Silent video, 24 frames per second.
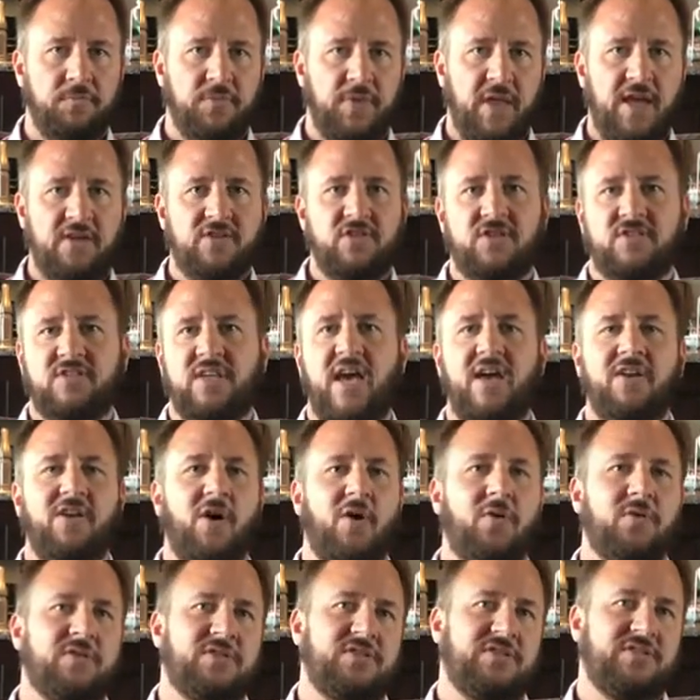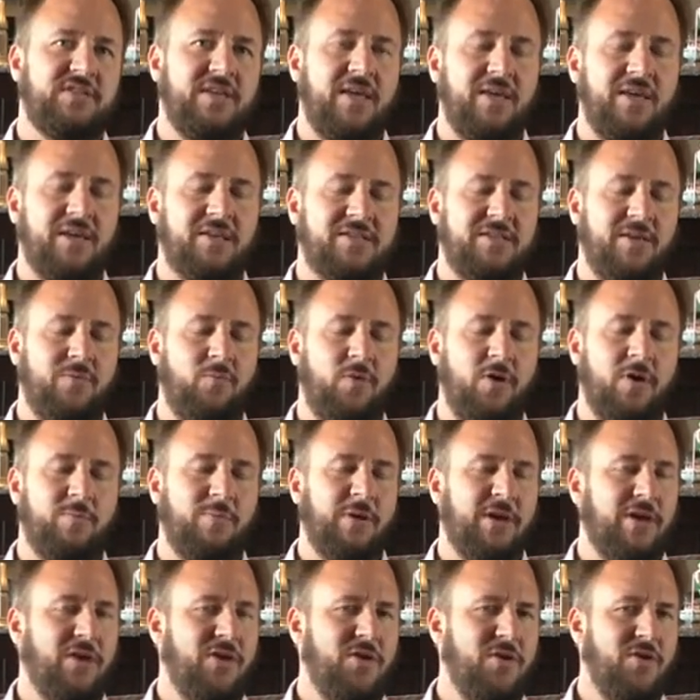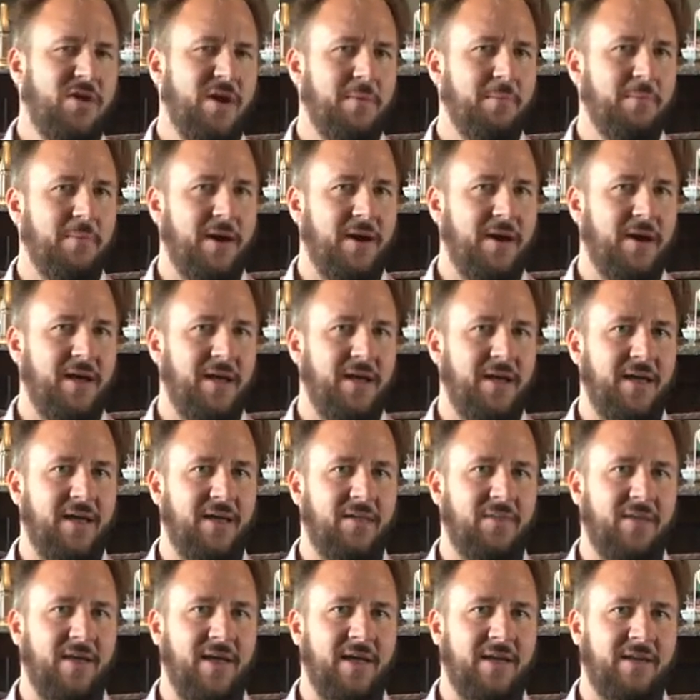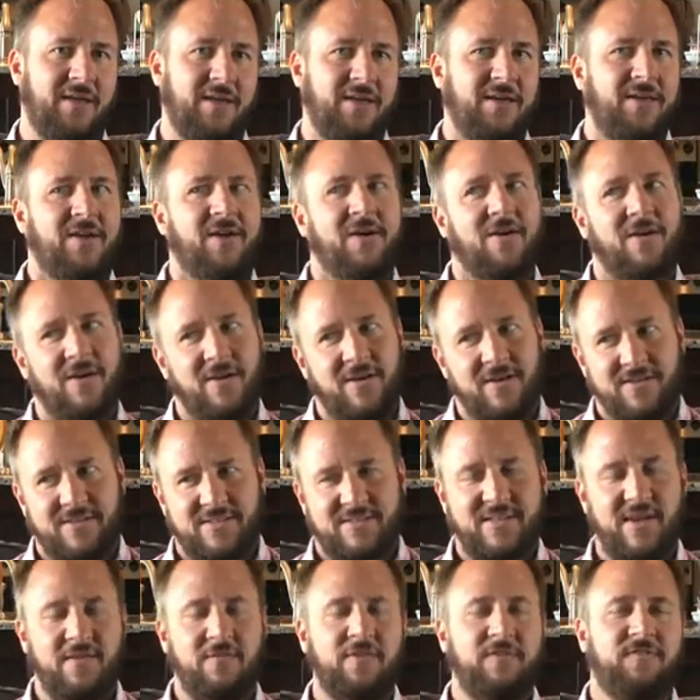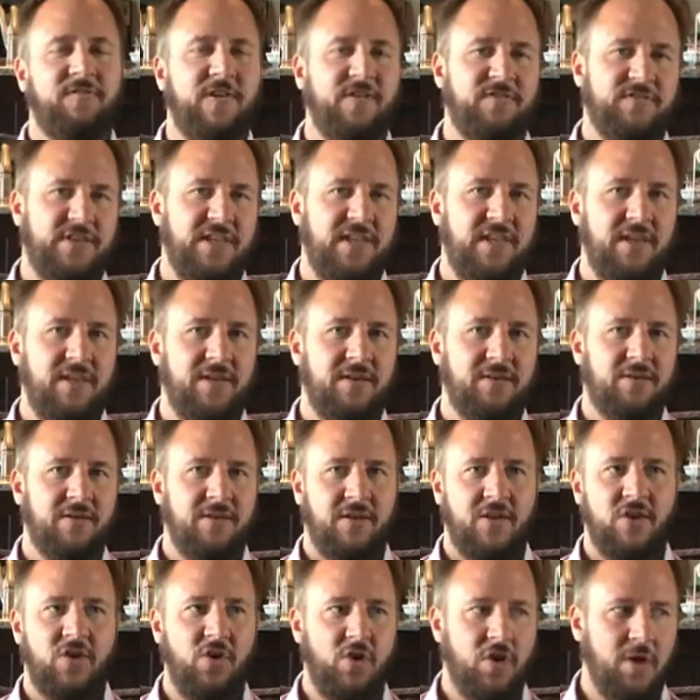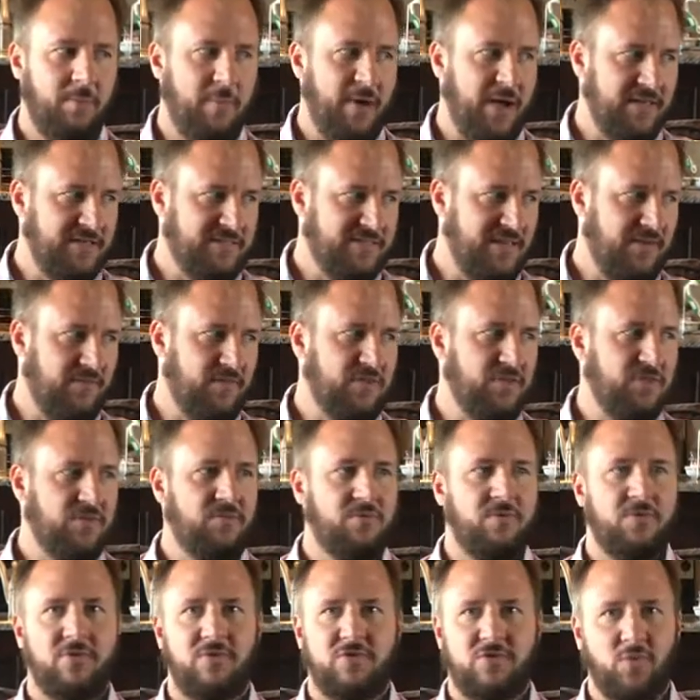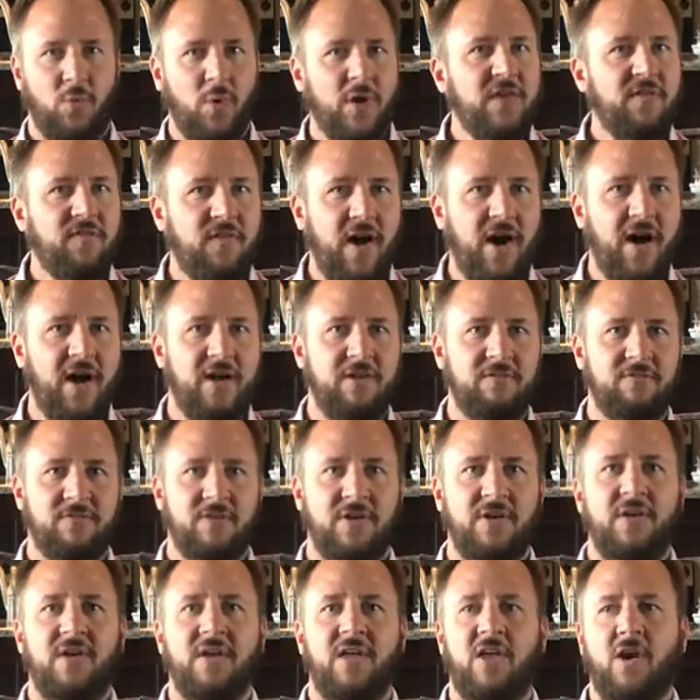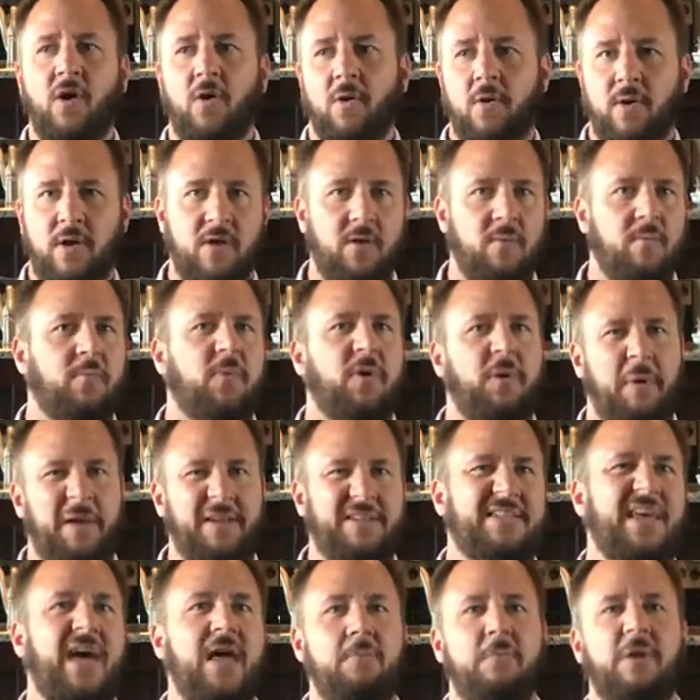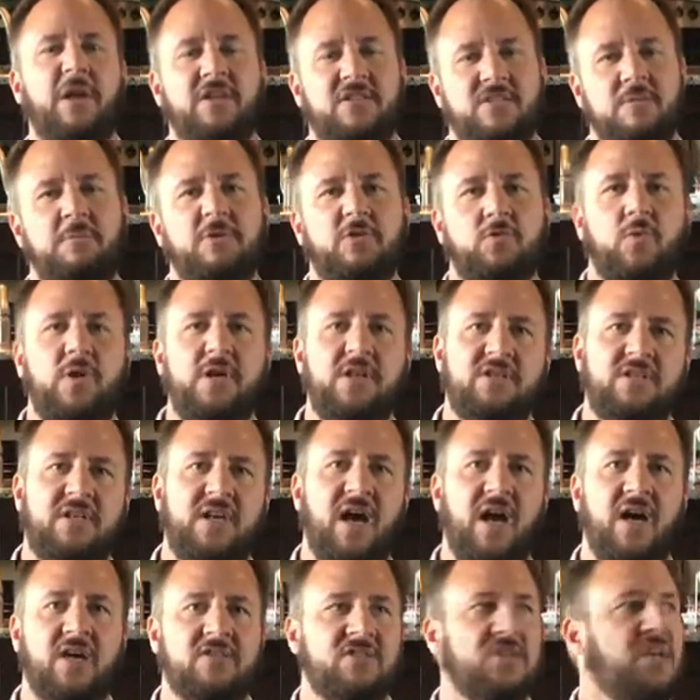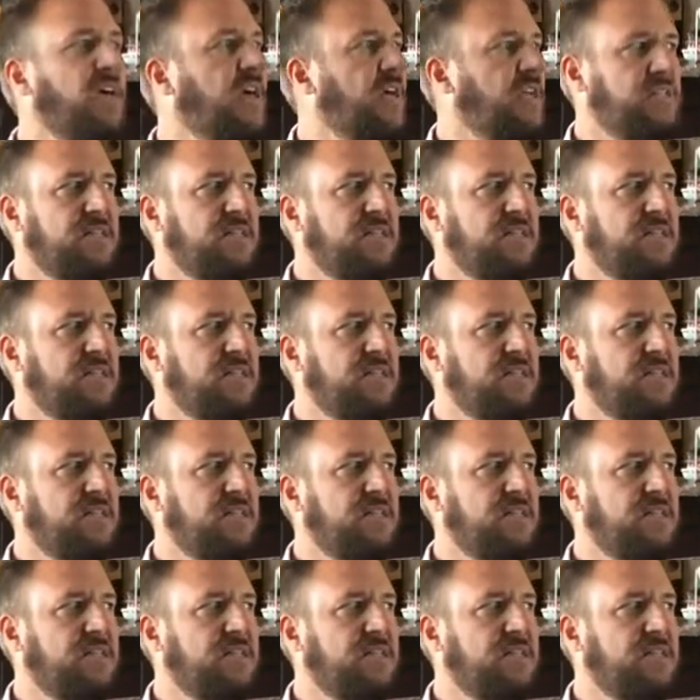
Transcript: And just say, I know this is seem weird, but can you come by at like 7:15? Can you come by at 7:25? You know, put about 10 minutes in between each guest.